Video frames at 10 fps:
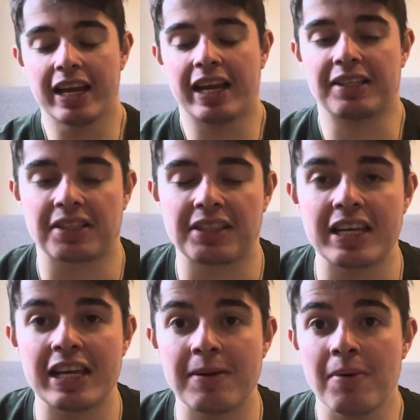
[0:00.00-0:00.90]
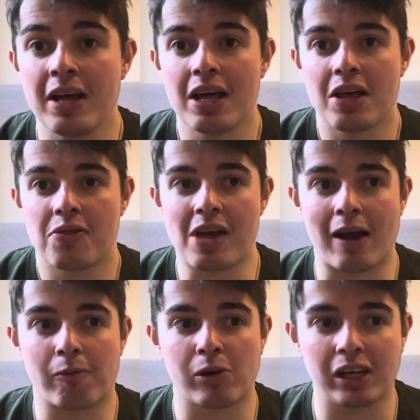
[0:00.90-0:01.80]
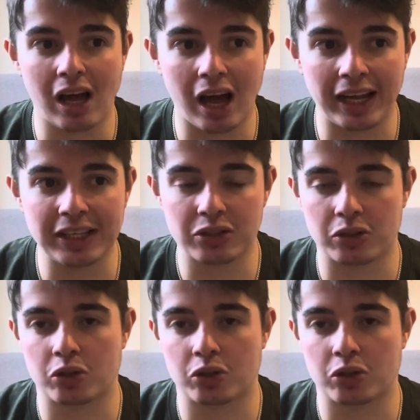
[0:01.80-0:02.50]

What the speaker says: it's a team that relies